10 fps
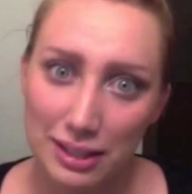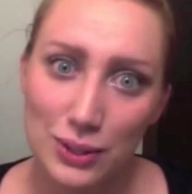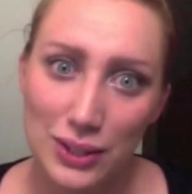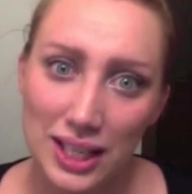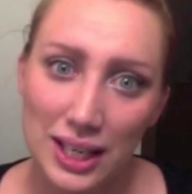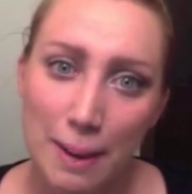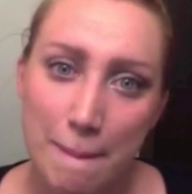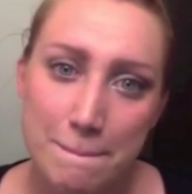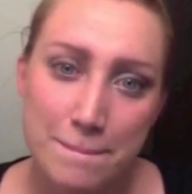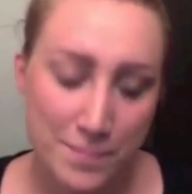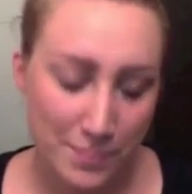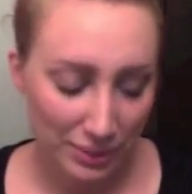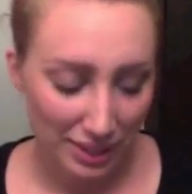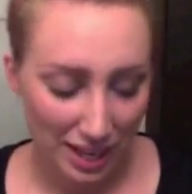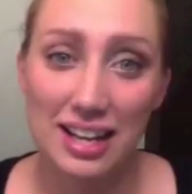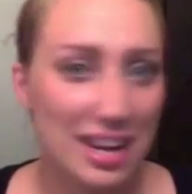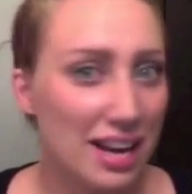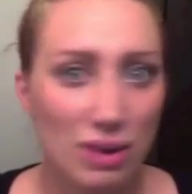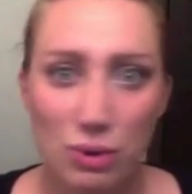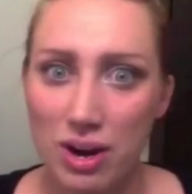to it again.
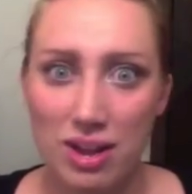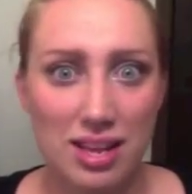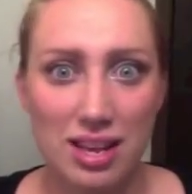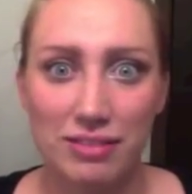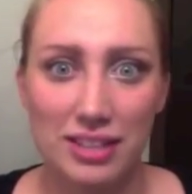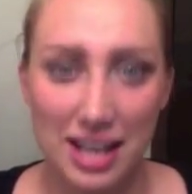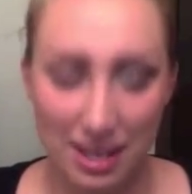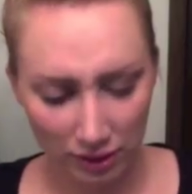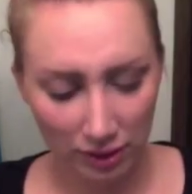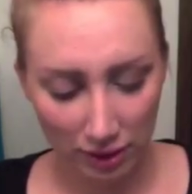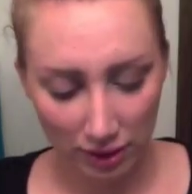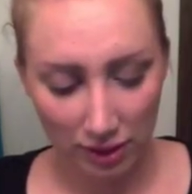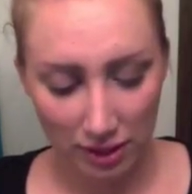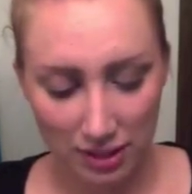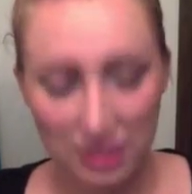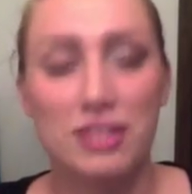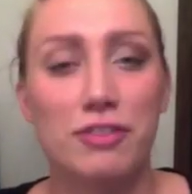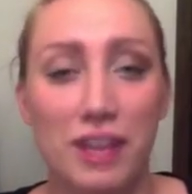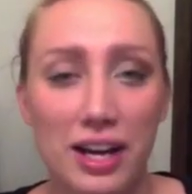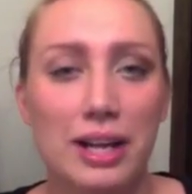Now I wear it like every day. This is a
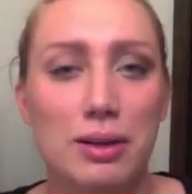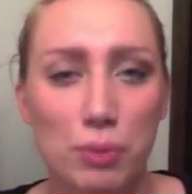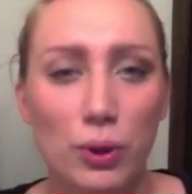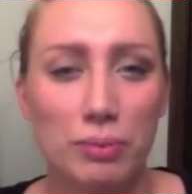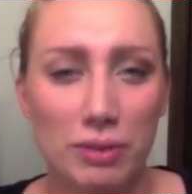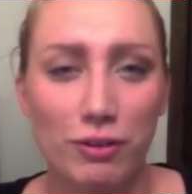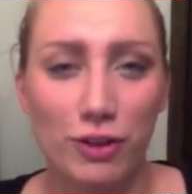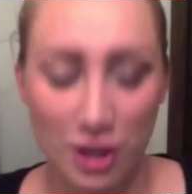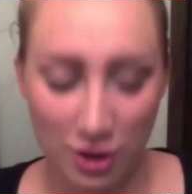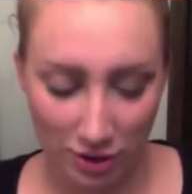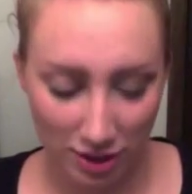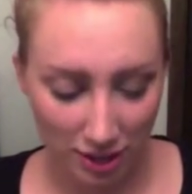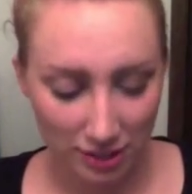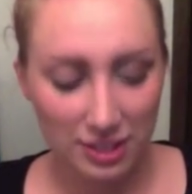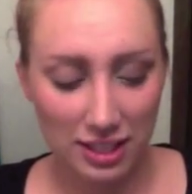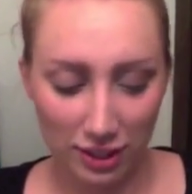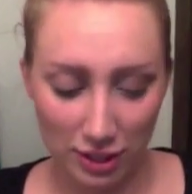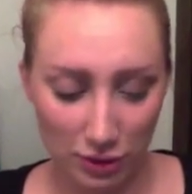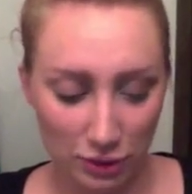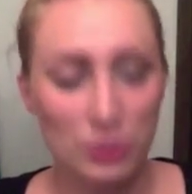divine appointment for you. To tell
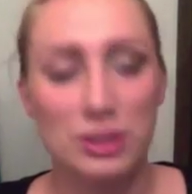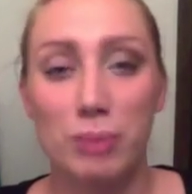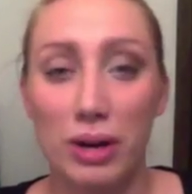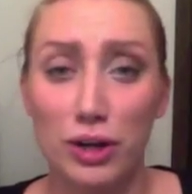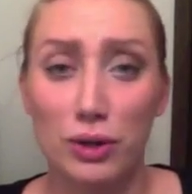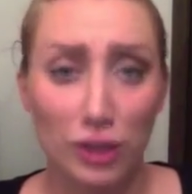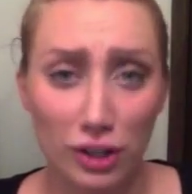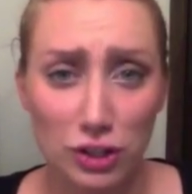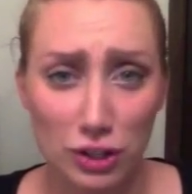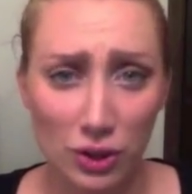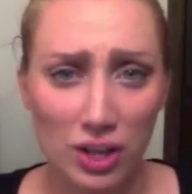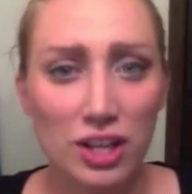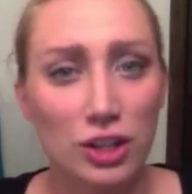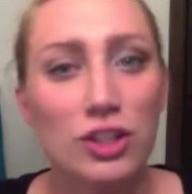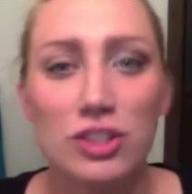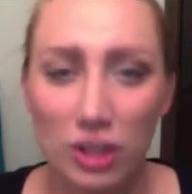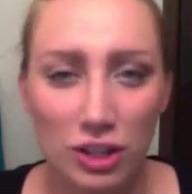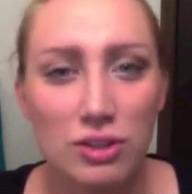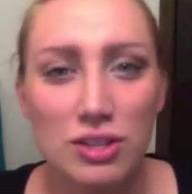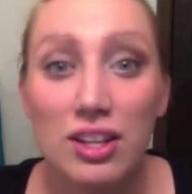you, to inspire you, encourage you. I'm gonna start
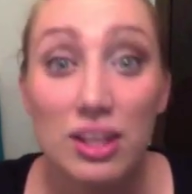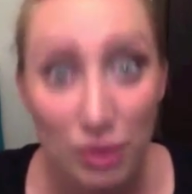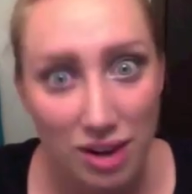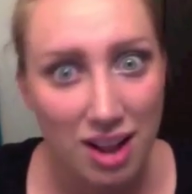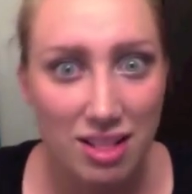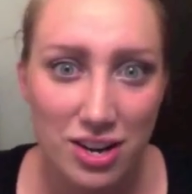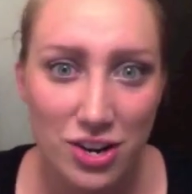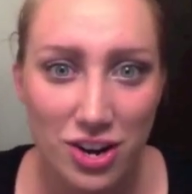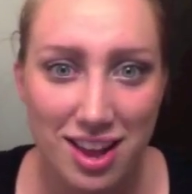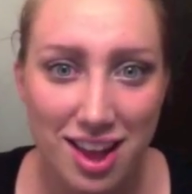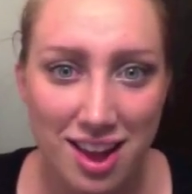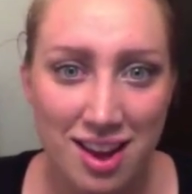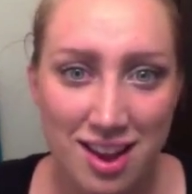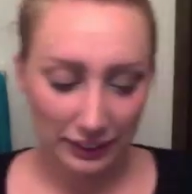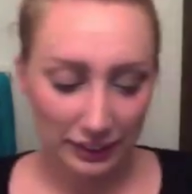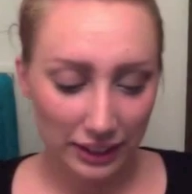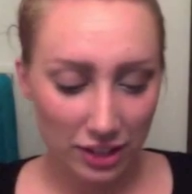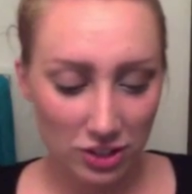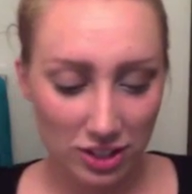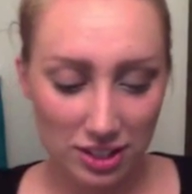using liquid eyeliner again. I
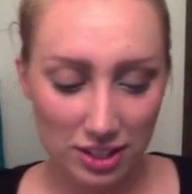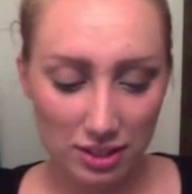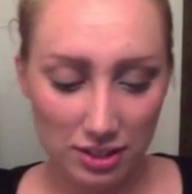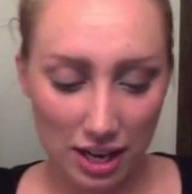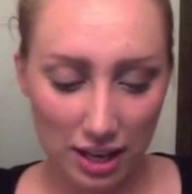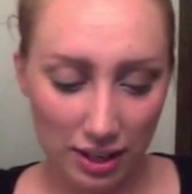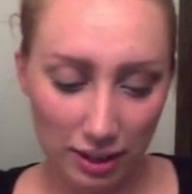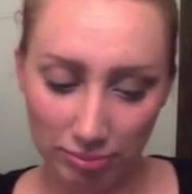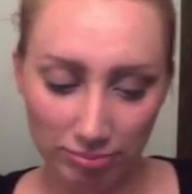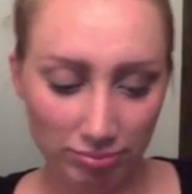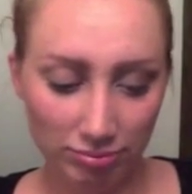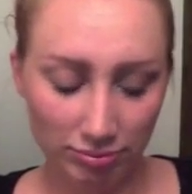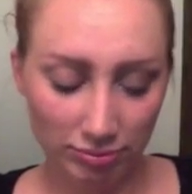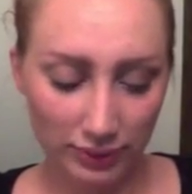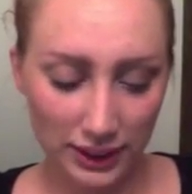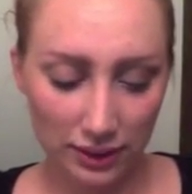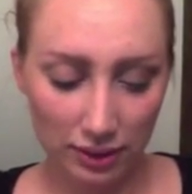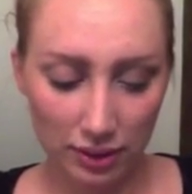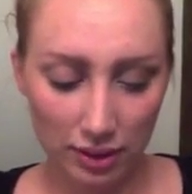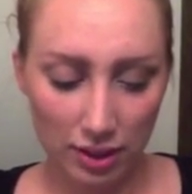just take the
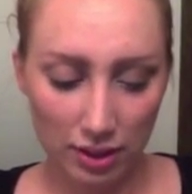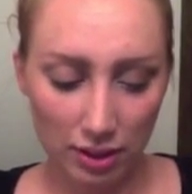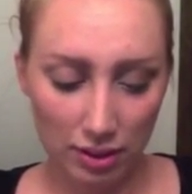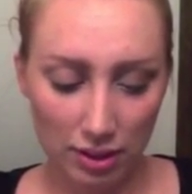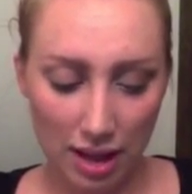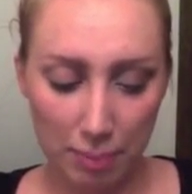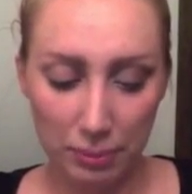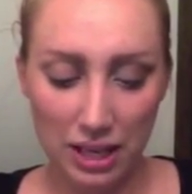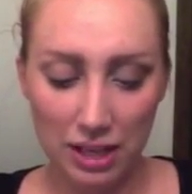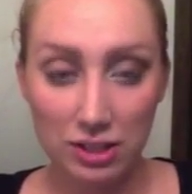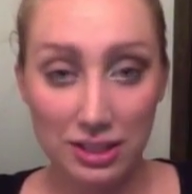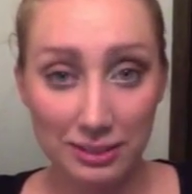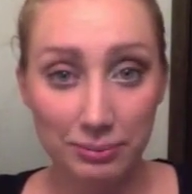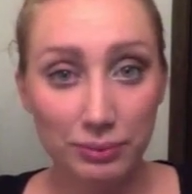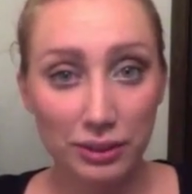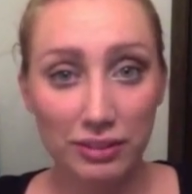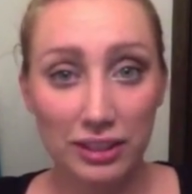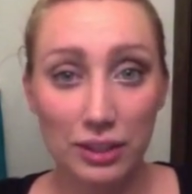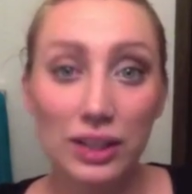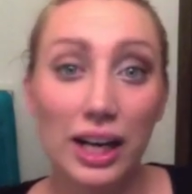applicator tip of
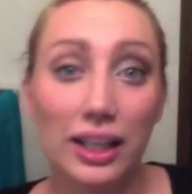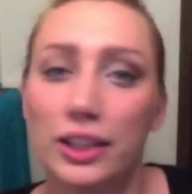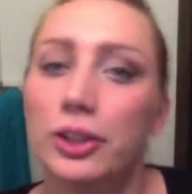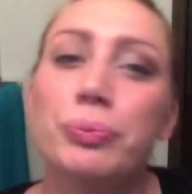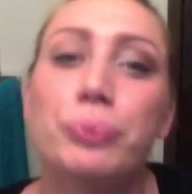liquid eyeliner,